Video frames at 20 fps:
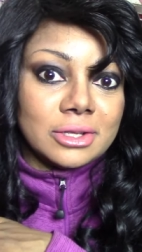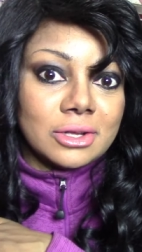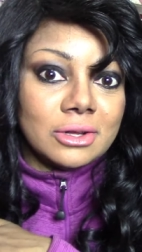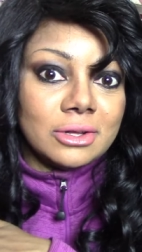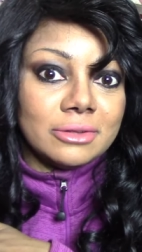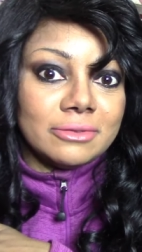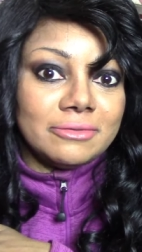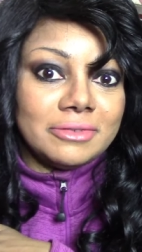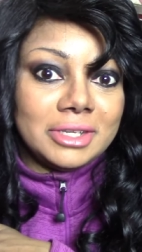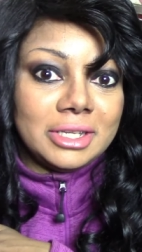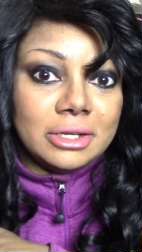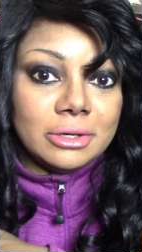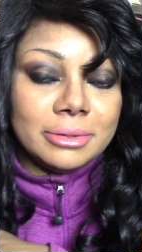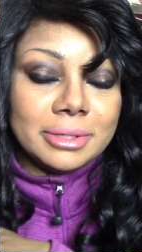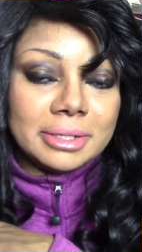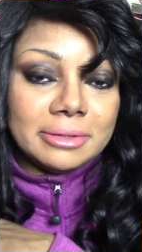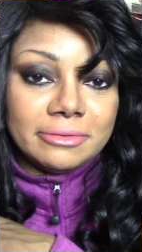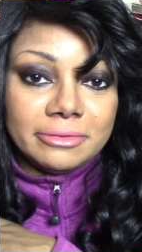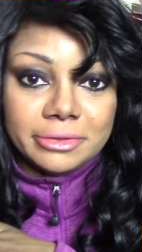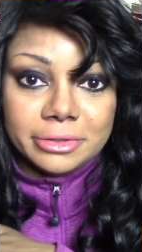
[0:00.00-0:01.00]
called Video
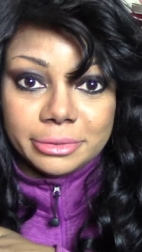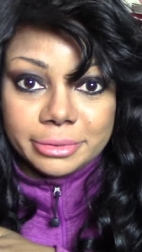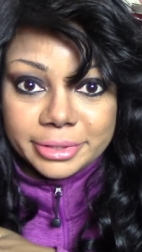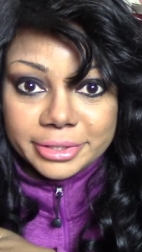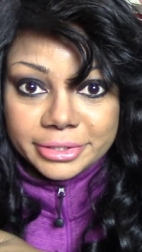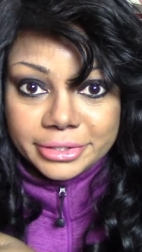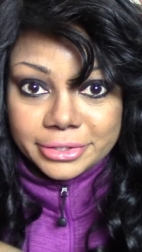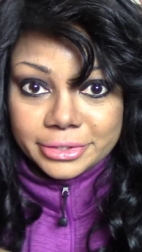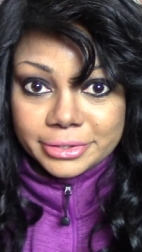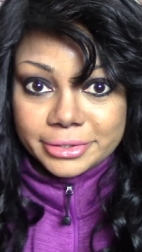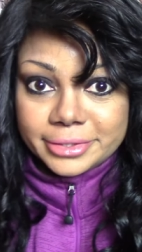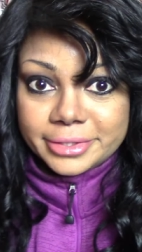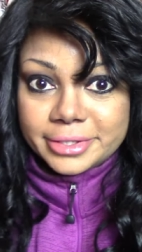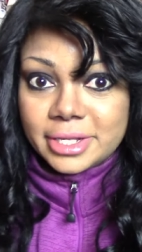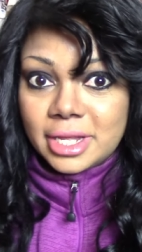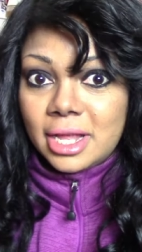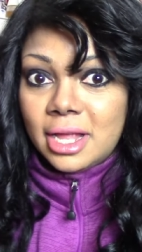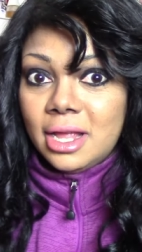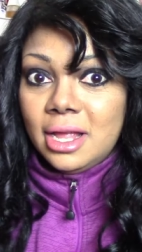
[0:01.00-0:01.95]
Influencers.